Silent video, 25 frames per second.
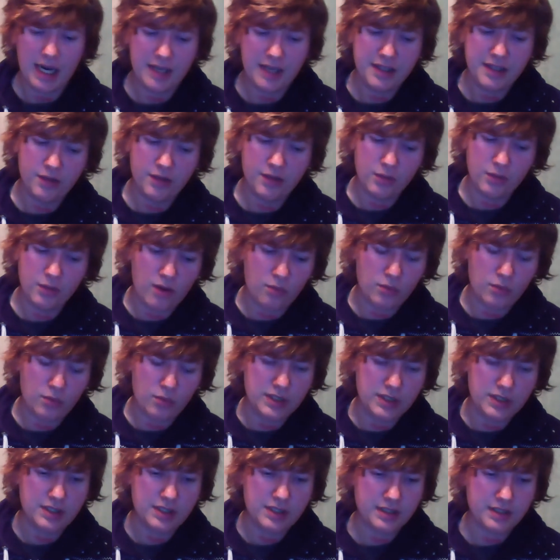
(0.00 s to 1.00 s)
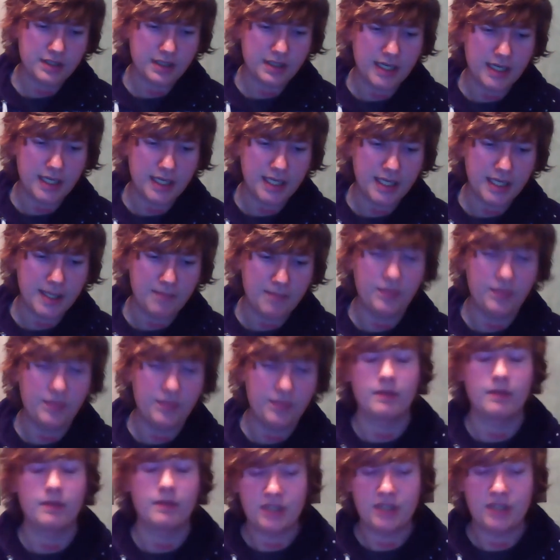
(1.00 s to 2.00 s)
And the other one was
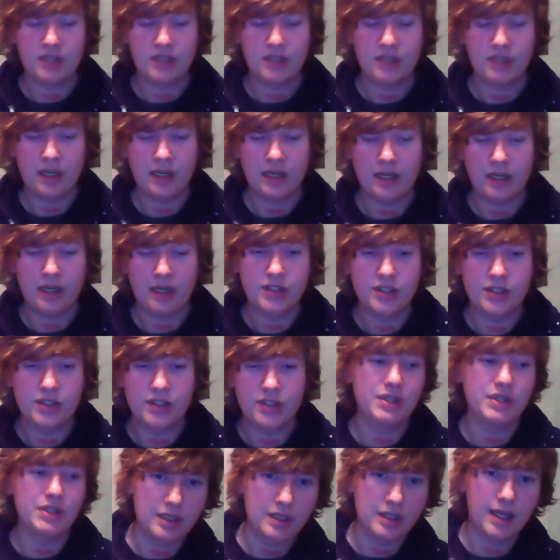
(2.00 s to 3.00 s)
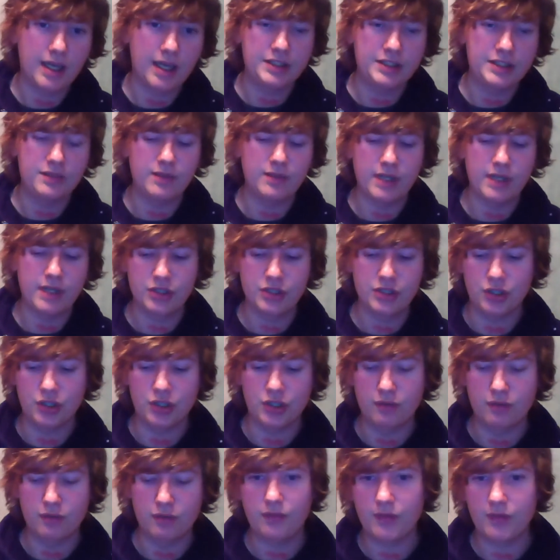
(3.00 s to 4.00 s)
um, exactly the same, but just a lighter
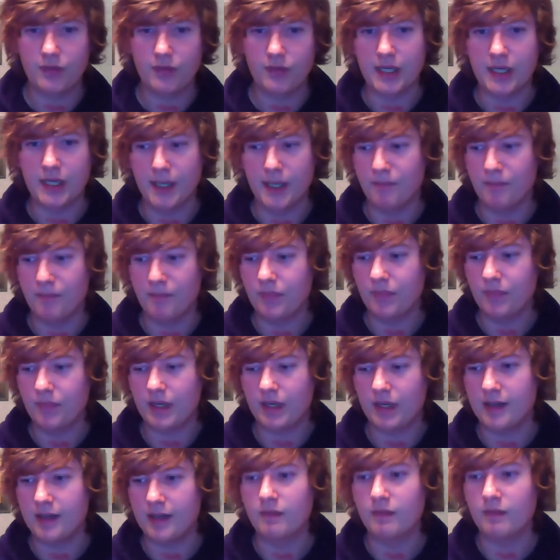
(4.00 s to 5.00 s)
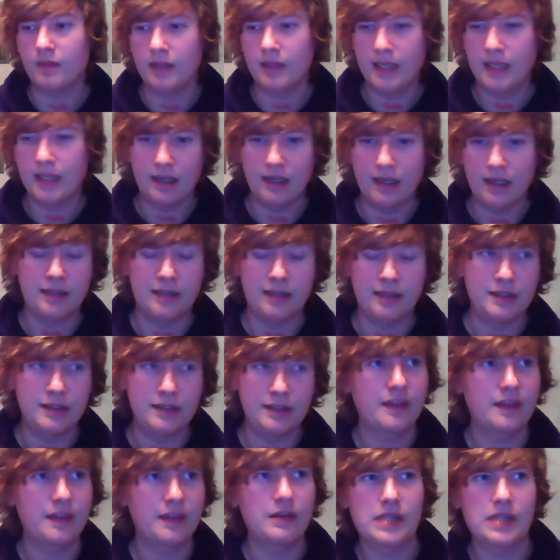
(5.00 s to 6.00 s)
version of um,
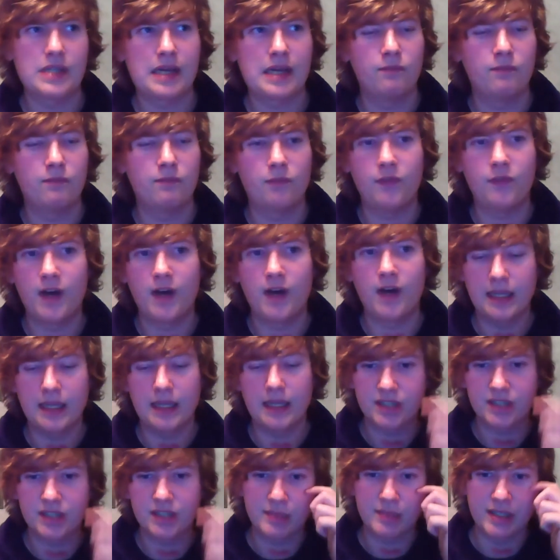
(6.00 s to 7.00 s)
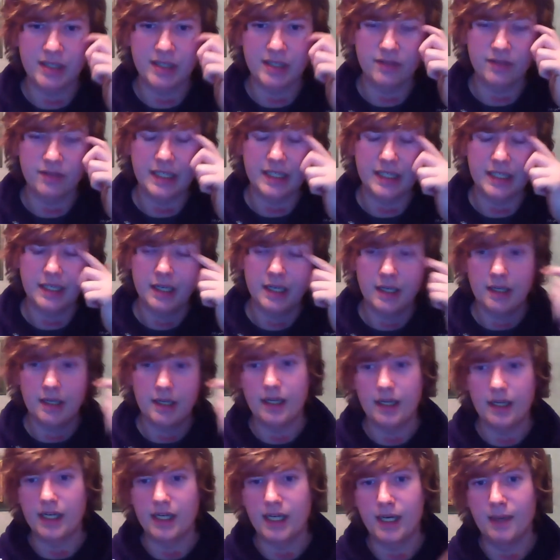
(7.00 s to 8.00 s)
and I think it had far less ABV.
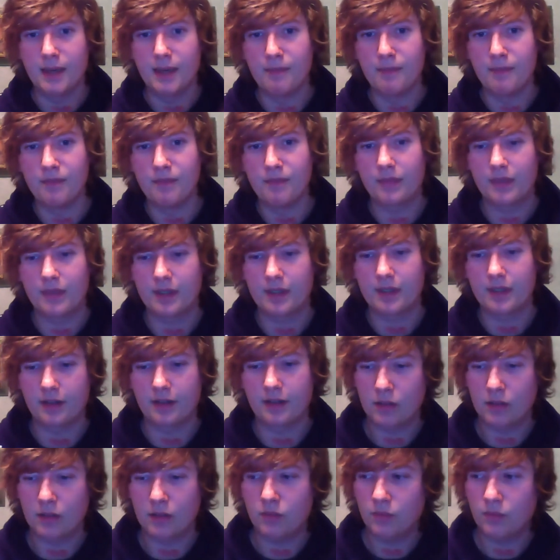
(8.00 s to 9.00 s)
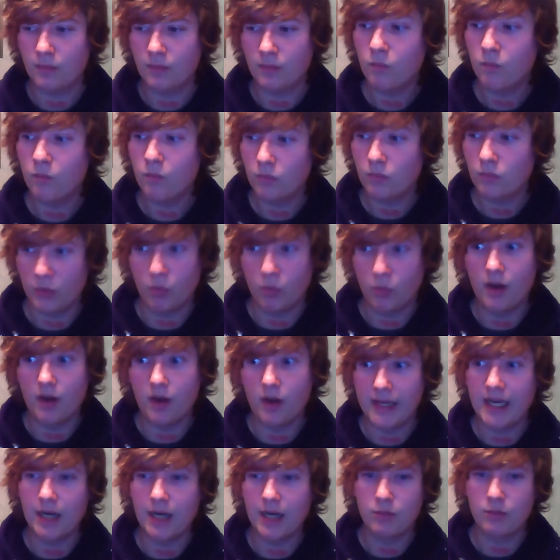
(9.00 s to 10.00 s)
Um, I think the
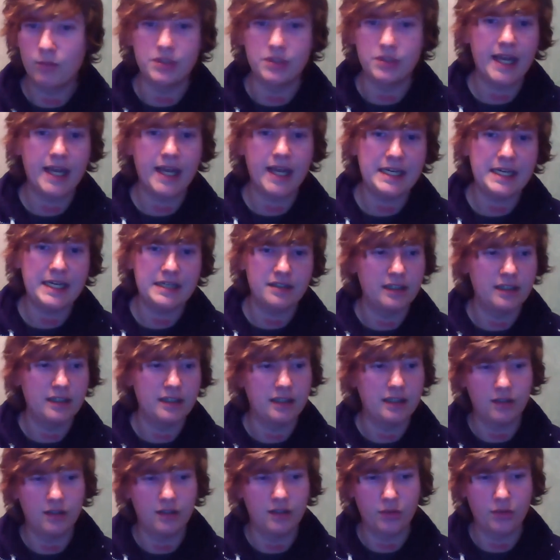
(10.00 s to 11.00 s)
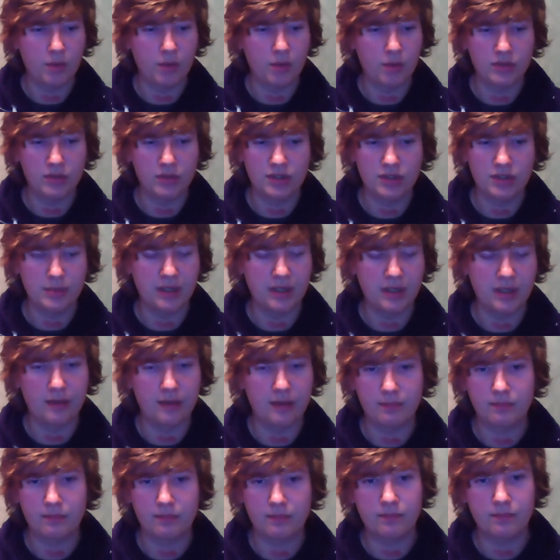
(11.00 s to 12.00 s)
one they had was eight, and then another one was
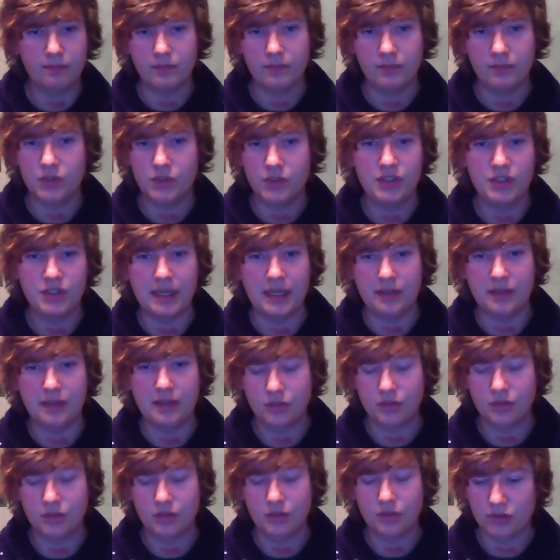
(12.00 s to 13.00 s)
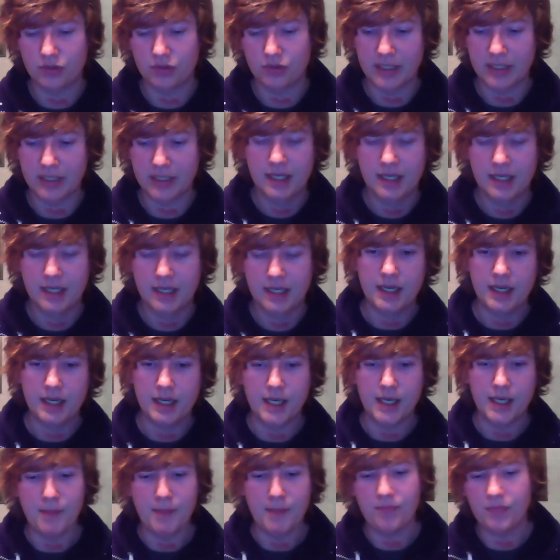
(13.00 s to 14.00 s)
something like six or something.
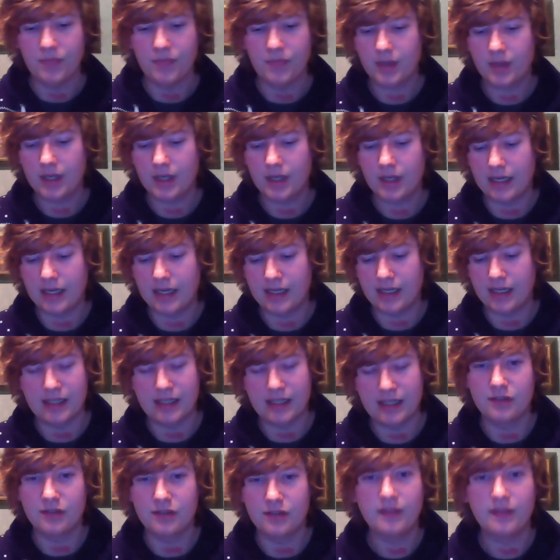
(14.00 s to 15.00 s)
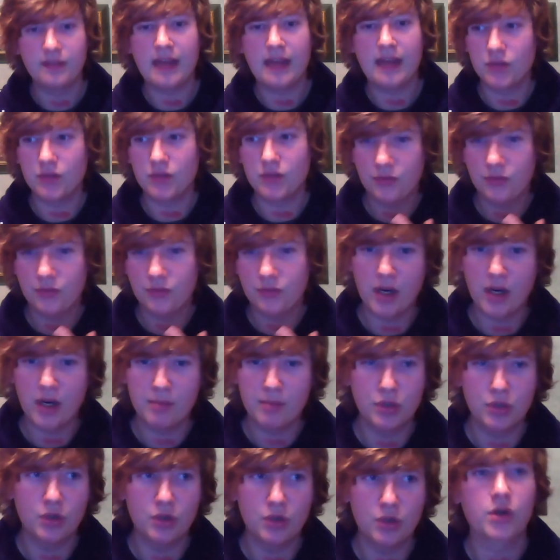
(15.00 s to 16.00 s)
Um, and that was far
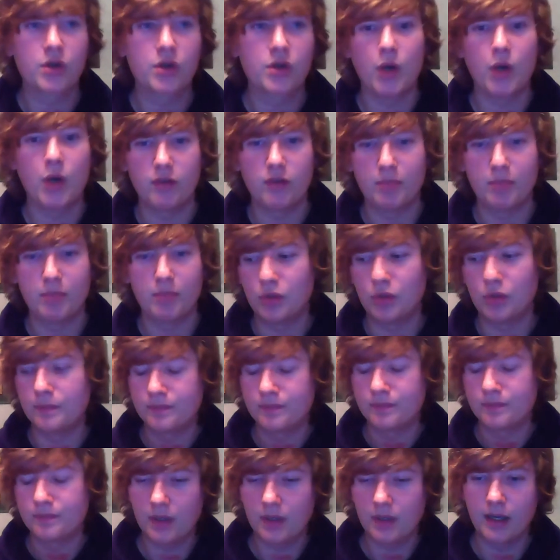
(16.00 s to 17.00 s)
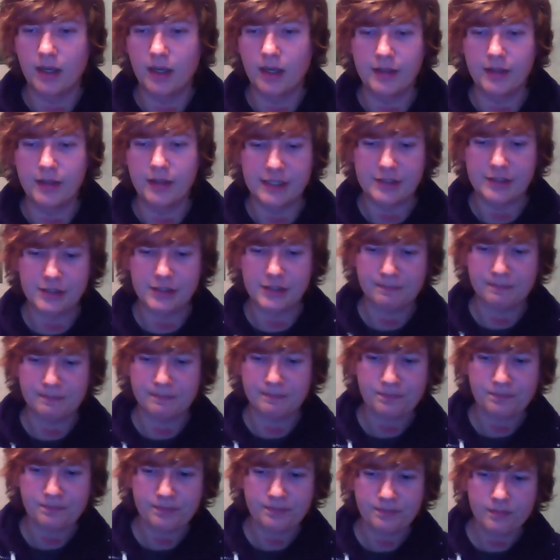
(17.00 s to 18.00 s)
more quaffable like this.
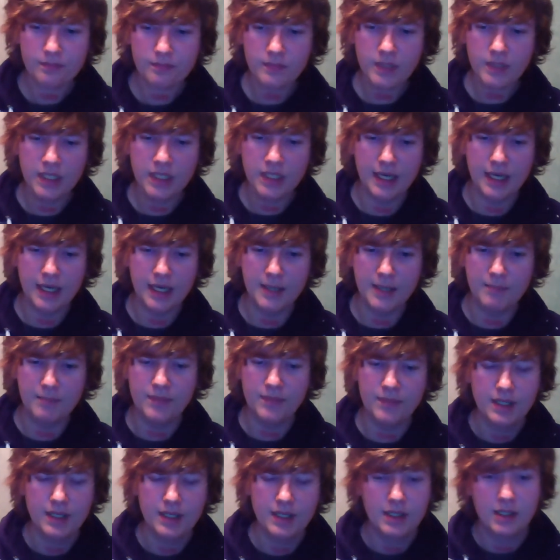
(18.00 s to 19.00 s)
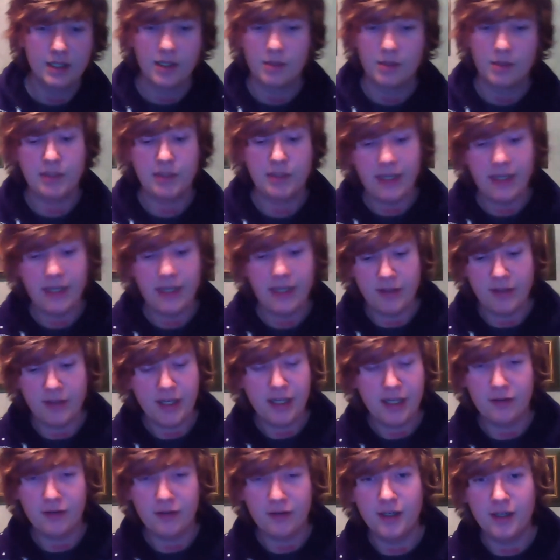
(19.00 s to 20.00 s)
Um, but yeah, at the end
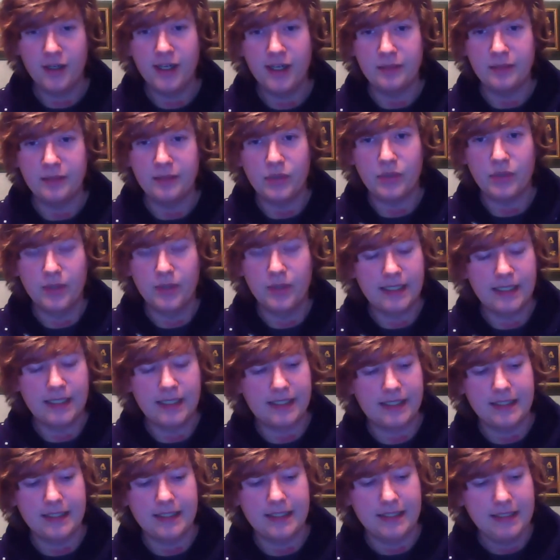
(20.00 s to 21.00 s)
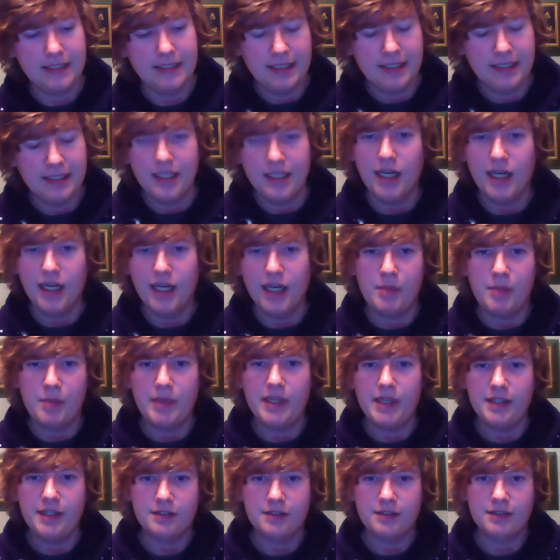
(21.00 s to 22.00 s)
of the night, we were like, how many
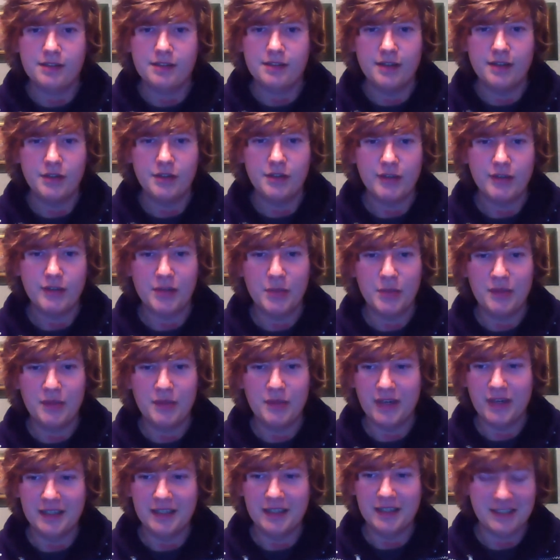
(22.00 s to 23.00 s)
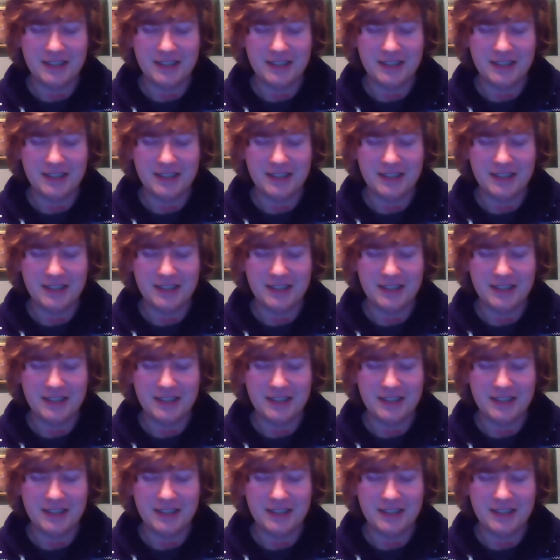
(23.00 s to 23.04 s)
beers do you reckon we've had?